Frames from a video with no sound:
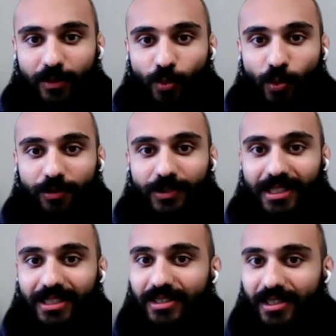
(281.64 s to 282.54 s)
And
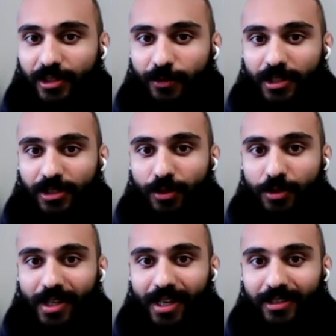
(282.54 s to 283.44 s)
one of the easiest
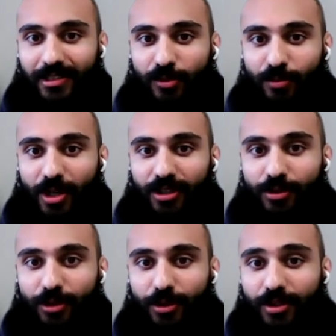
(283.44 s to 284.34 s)
ways to do that is to
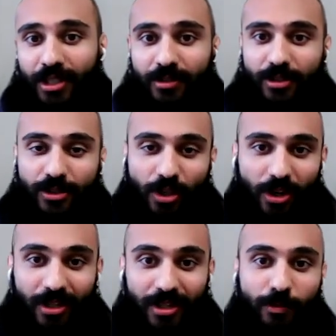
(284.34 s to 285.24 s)
monitor your
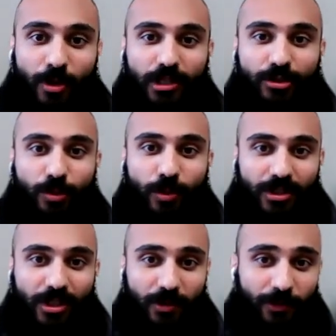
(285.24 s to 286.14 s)
inner talk,
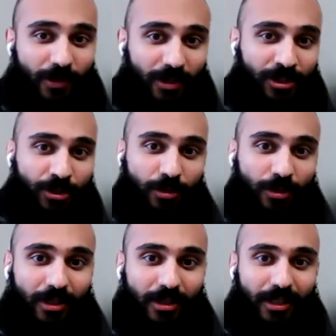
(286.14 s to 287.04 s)
monitor what kind of
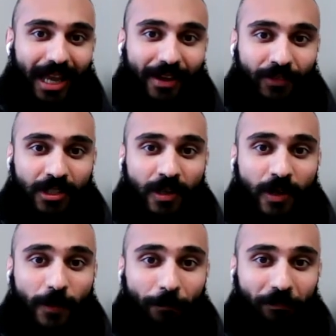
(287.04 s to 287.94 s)
thoughts you're
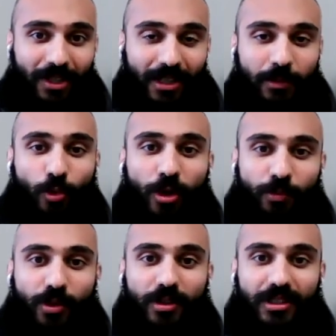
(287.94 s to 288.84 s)
having,
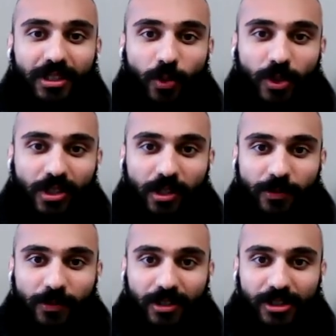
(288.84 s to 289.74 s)
and more importantly,
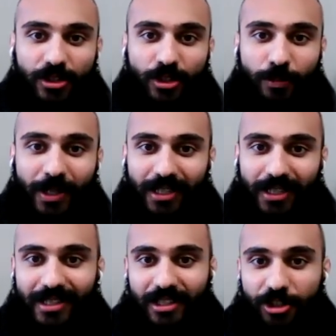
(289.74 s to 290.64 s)
what kind of thoughts
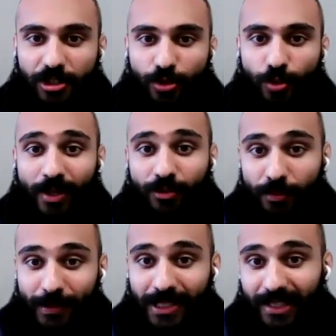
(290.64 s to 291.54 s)
you're paying attention
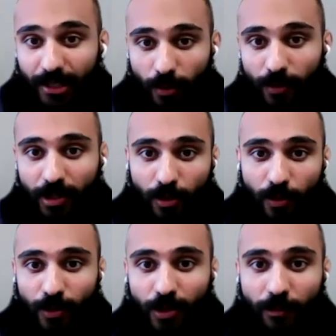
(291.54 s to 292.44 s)
to and repeating
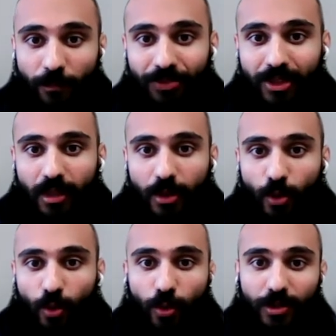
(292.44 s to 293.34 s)
over and over,
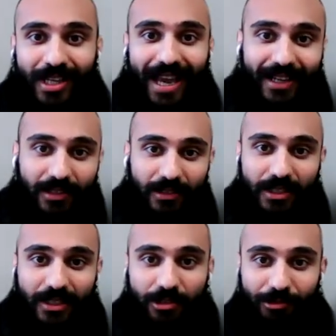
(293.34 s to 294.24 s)
or
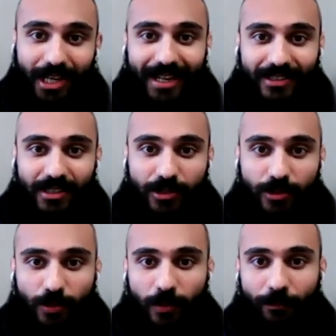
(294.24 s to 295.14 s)
tackling and
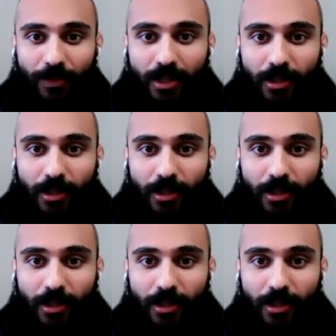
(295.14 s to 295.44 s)
reacting to.